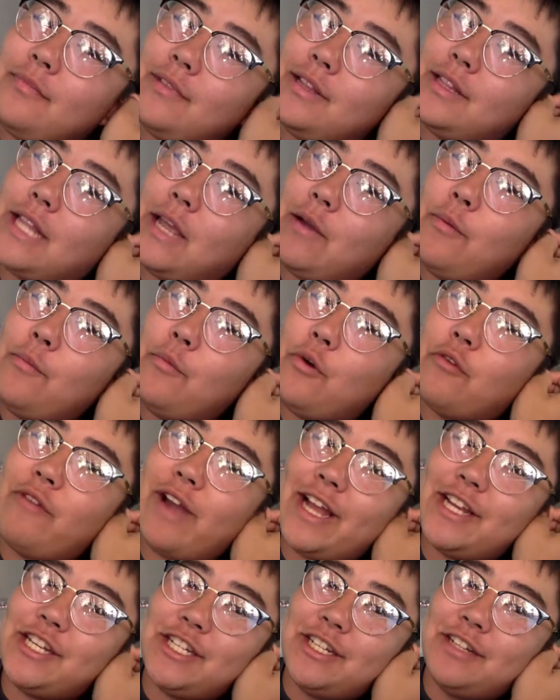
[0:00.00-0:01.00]
They were more
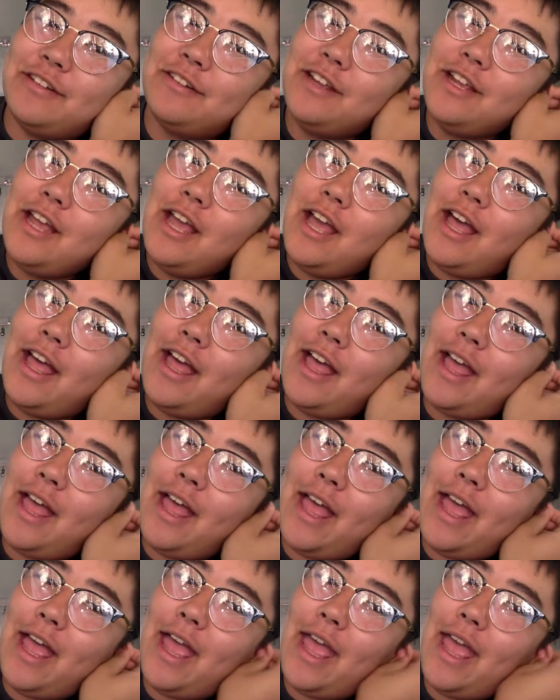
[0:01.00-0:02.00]
ratchet.
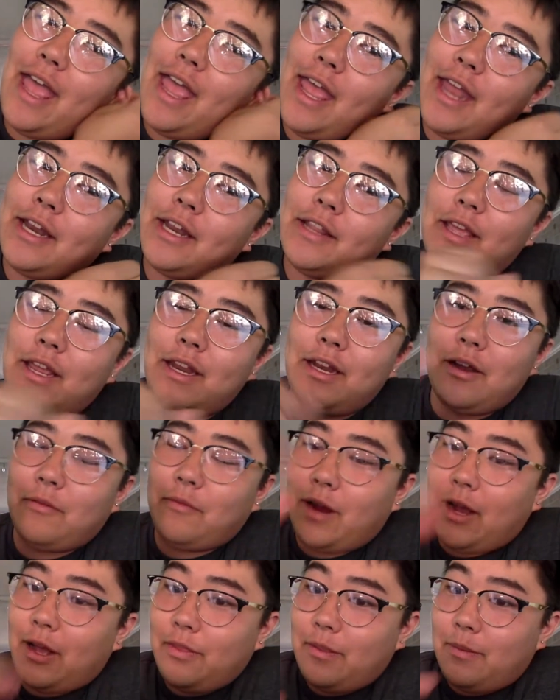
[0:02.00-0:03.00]
And then
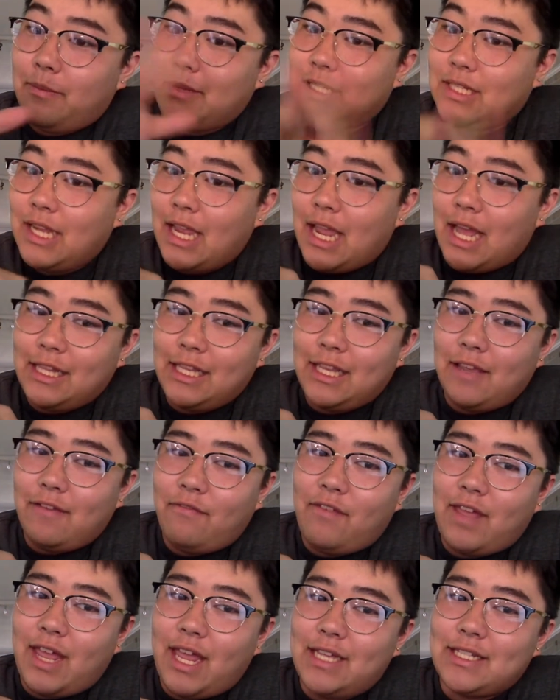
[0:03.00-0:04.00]
around the Missy
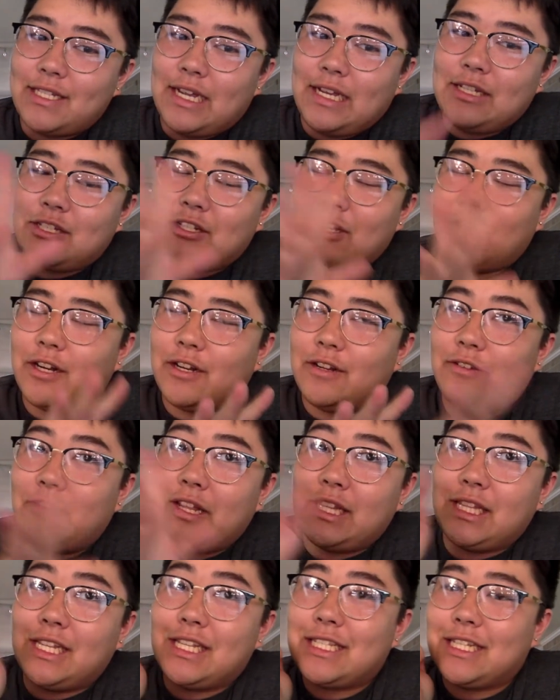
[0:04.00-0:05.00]
Elliott phase, I started
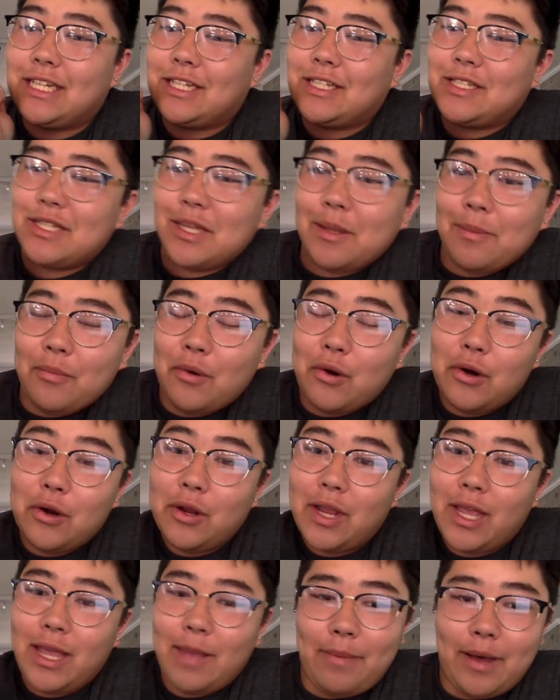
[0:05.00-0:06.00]
listening to
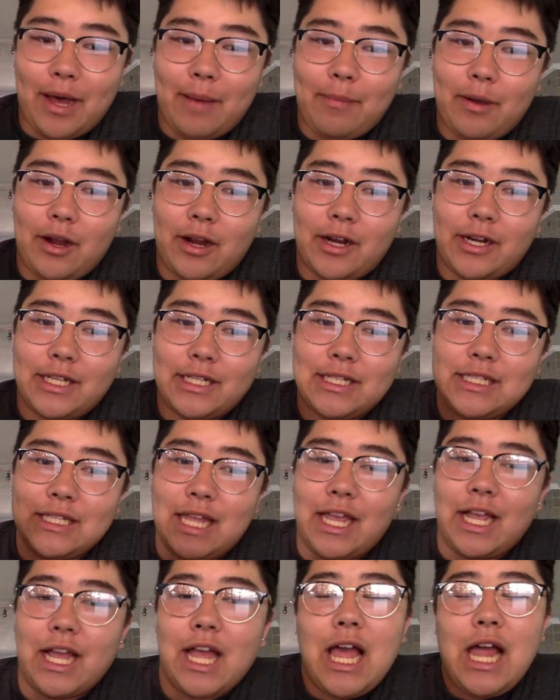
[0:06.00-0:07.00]
more hip hop artists
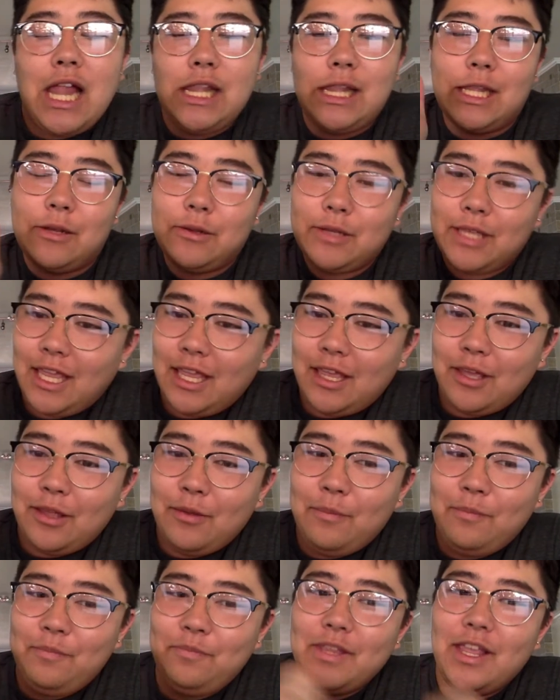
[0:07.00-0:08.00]
like Lil
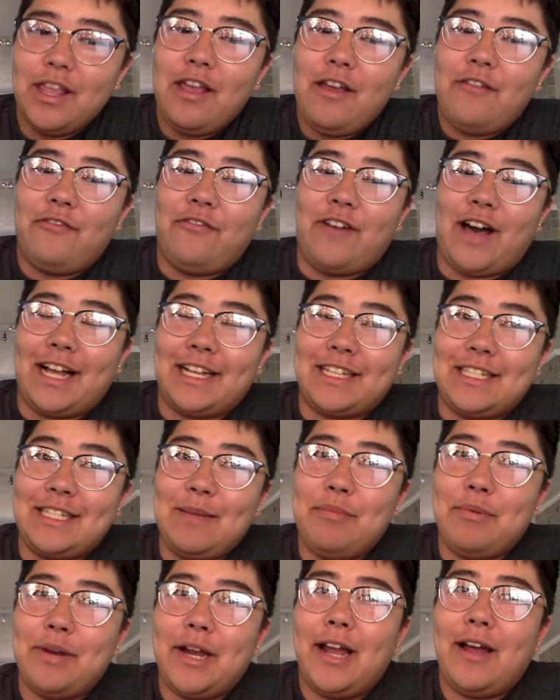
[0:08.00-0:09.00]
Kim, Foxy
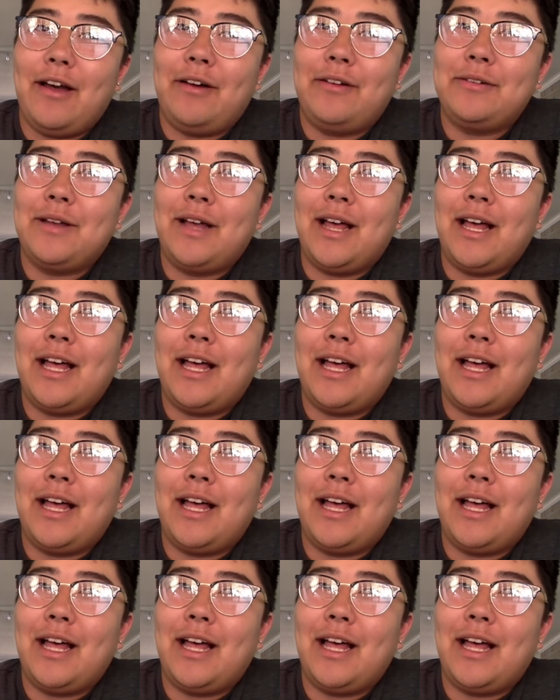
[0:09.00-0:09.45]
Brown.